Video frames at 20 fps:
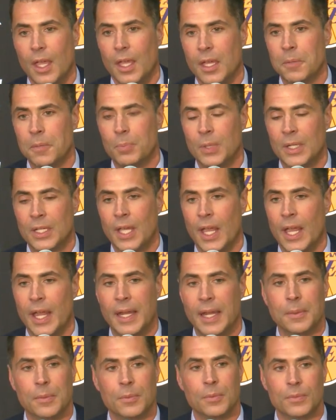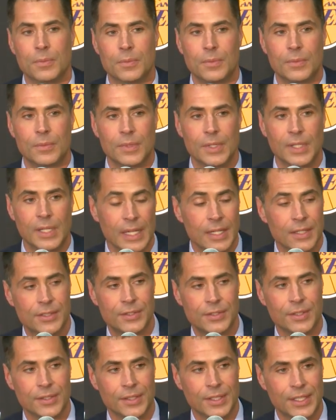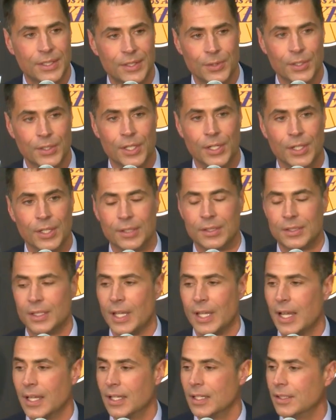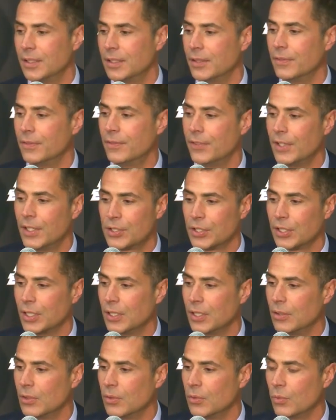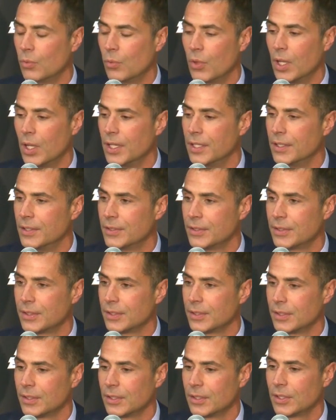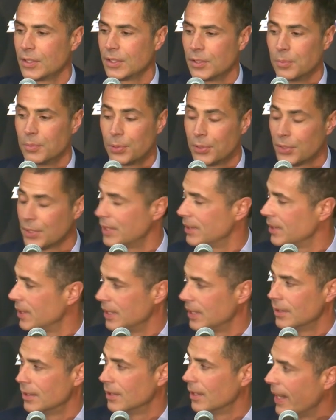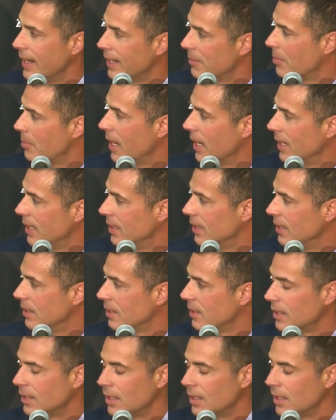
it became instantly clear that the vision was completely like-minded.